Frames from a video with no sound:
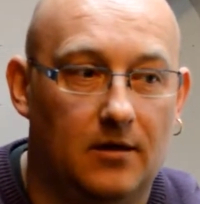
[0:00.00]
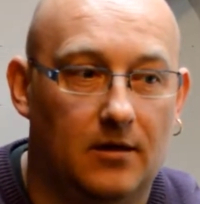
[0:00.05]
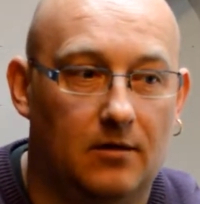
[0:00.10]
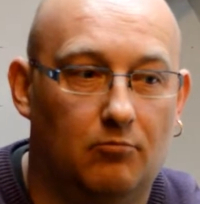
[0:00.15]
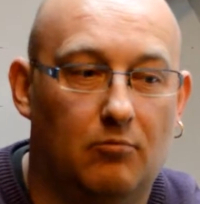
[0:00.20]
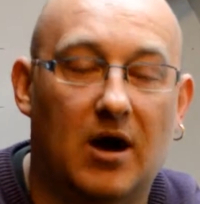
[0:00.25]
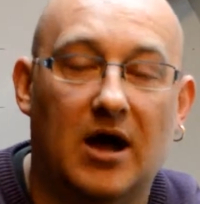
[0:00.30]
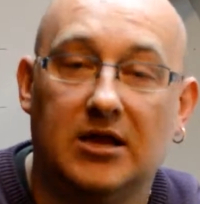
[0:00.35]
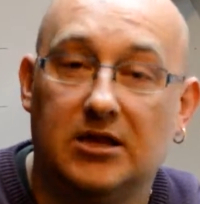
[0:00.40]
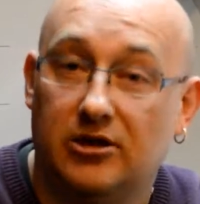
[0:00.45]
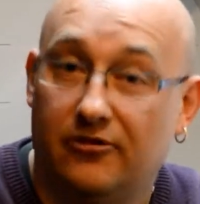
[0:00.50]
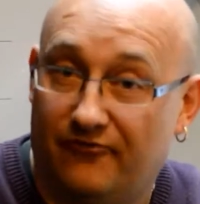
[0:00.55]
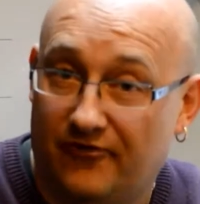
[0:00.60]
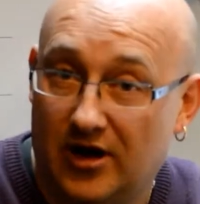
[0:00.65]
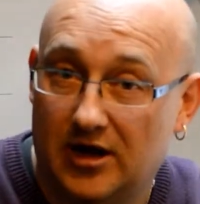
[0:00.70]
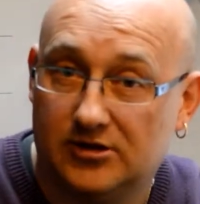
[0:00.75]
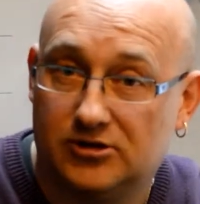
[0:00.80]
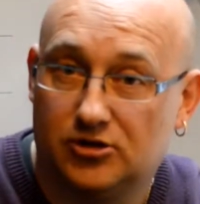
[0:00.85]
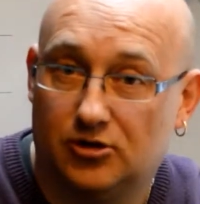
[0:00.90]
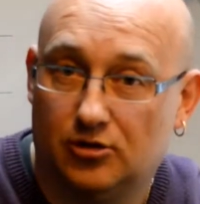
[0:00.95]

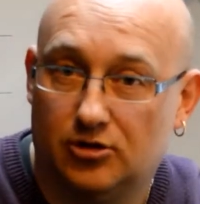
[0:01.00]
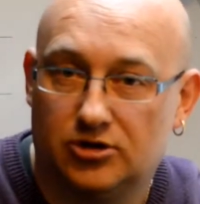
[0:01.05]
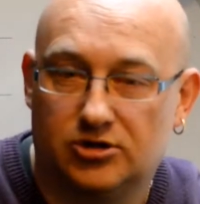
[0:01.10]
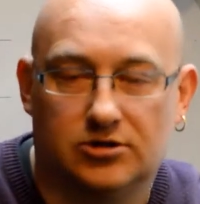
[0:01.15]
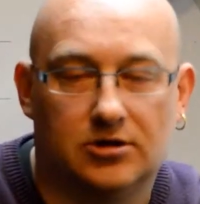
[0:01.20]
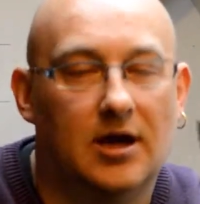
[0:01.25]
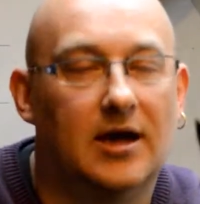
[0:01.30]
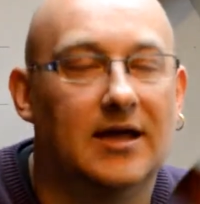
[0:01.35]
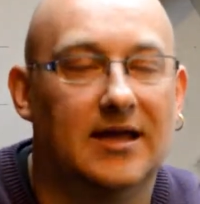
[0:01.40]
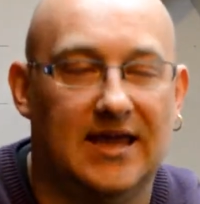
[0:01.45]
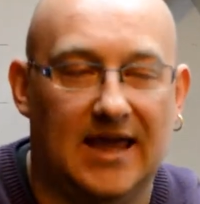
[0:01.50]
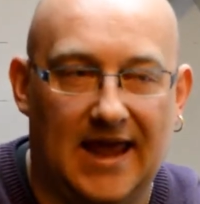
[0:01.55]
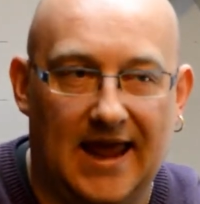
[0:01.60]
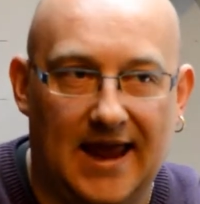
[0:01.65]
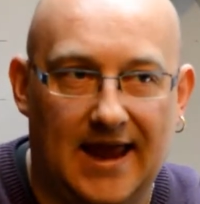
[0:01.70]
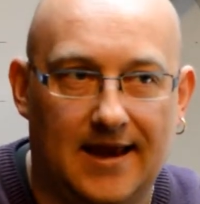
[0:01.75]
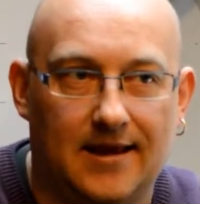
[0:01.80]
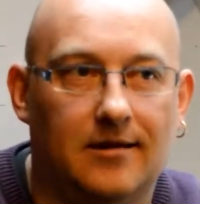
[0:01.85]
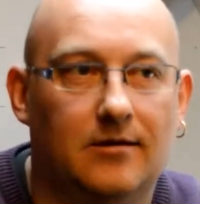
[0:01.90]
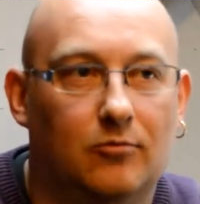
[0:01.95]
Manufacturers,
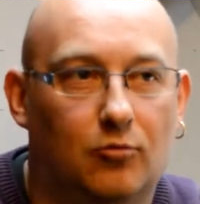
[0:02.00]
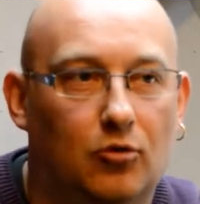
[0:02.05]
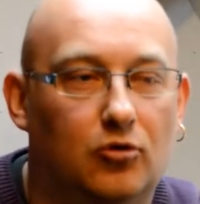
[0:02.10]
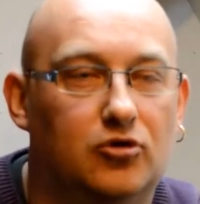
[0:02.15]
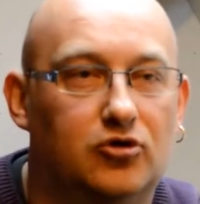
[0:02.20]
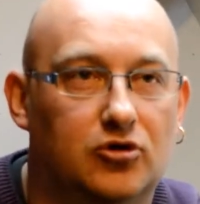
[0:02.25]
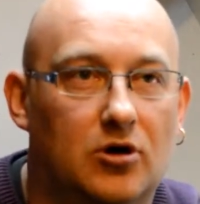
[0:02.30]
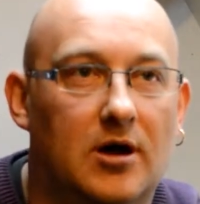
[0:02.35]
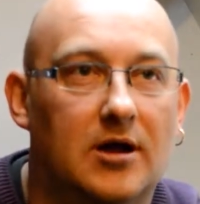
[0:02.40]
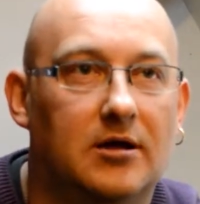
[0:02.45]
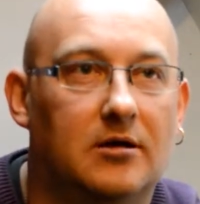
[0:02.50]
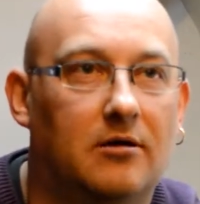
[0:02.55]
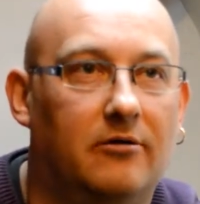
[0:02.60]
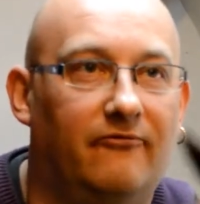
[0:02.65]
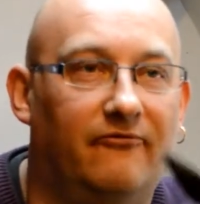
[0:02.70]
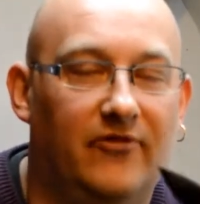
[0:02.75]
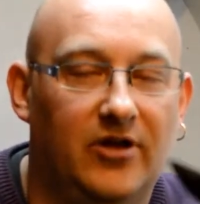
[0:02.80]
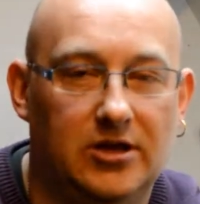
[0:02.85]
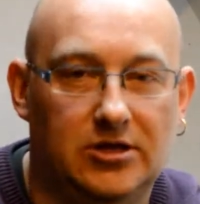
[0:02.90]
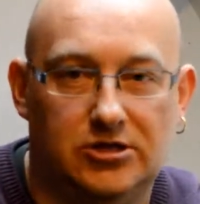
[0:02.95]
again, will try and
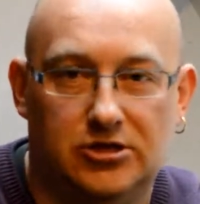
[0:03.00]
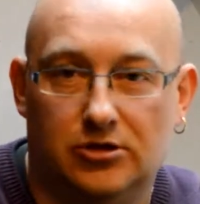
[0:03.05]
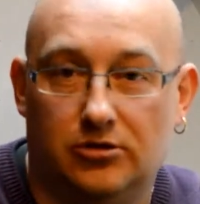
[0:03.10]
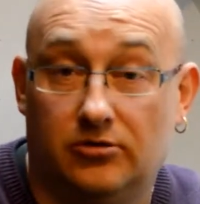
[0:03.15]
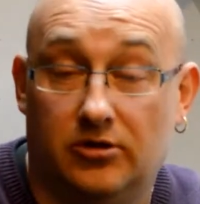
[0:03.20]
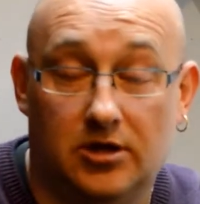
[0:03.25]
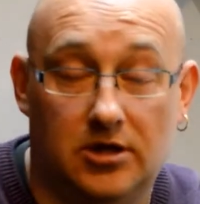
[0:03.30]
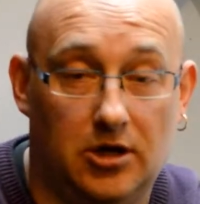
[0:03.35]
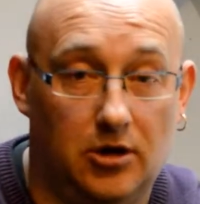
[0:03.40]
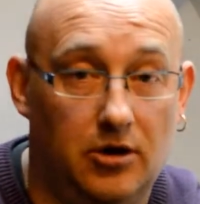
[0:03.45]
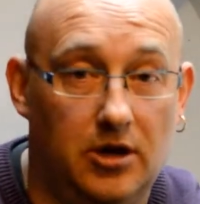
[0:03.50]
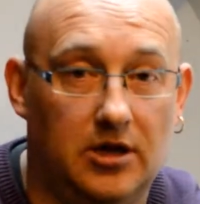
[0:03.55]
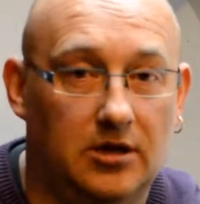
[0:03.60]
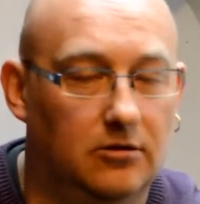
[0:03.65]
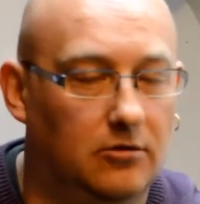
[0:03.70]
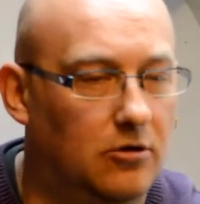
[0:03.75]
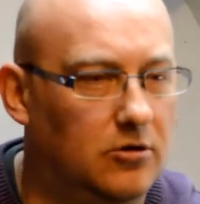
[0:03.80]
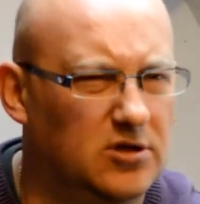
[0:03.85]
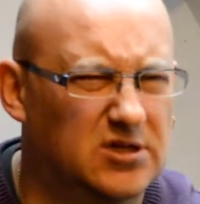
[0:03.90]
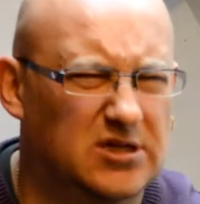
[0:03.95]
convince you that you need
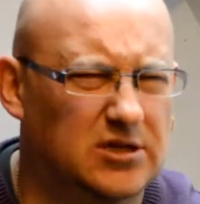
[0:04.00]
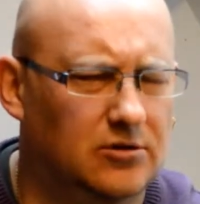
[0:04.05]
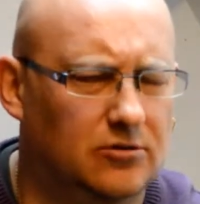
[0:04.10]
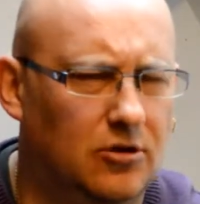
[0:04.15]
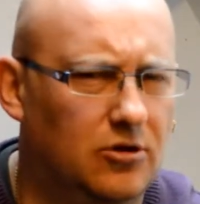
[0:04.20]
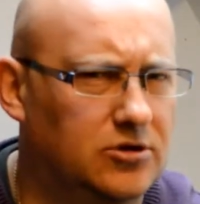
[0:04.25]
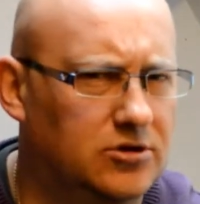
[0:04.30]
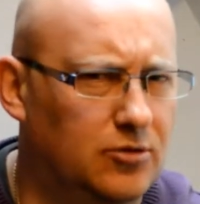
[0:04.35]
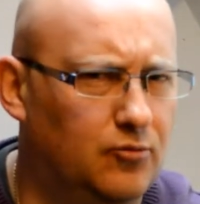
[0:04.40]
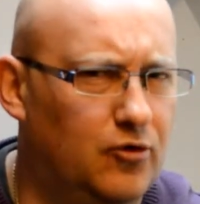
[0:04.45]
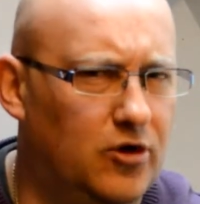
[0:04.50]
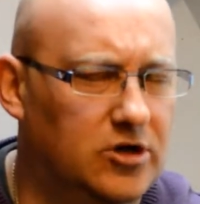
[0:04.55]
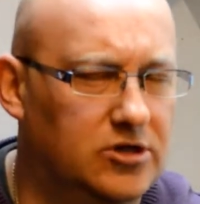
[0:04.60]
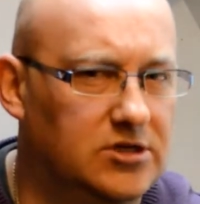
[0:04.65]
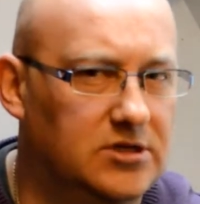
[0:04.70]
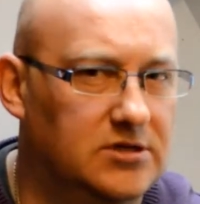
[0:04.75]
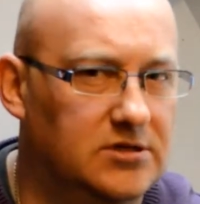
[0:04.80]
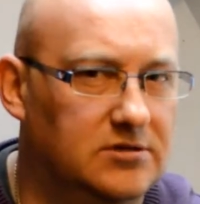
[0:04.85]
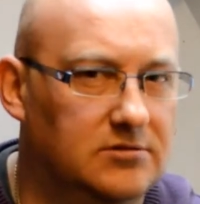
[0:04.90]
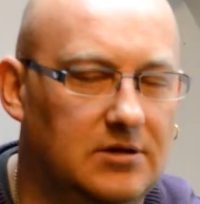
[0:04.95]
lots and lots of brushes.